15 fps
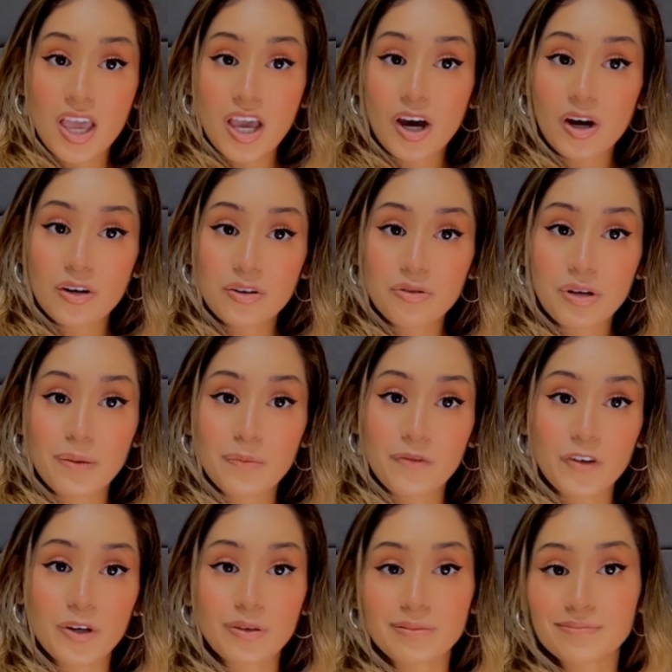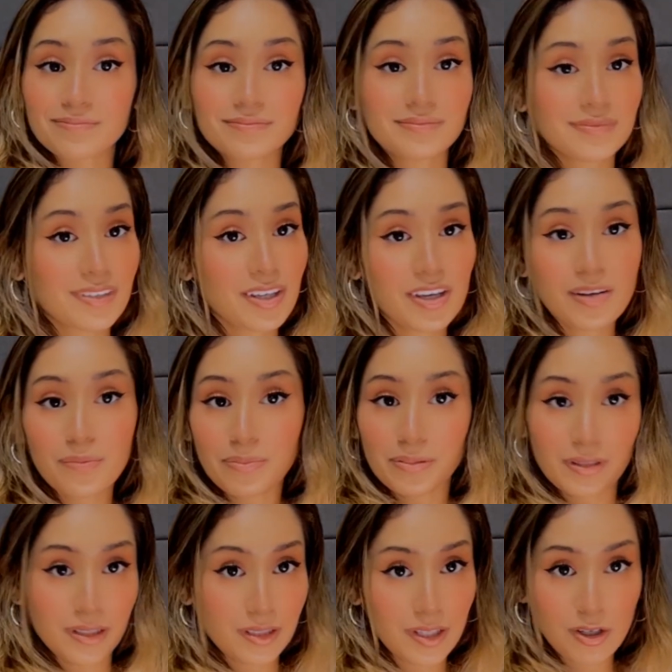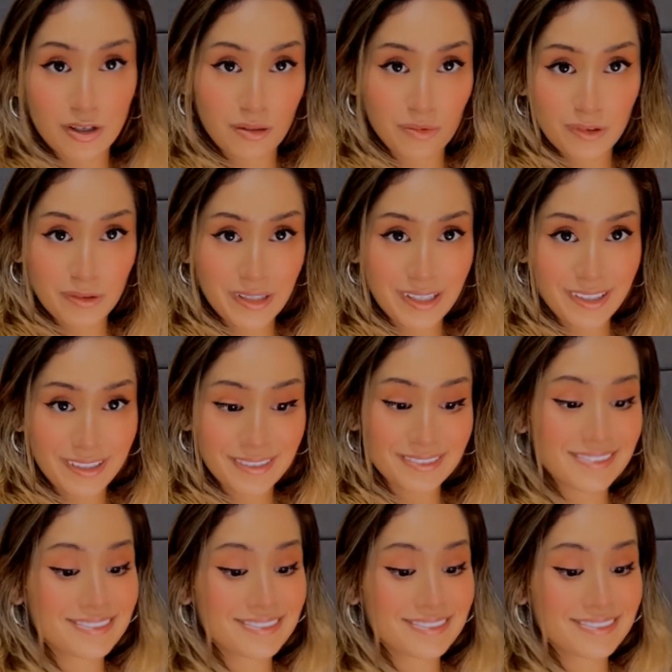on a grapefruit. Completely normal, right?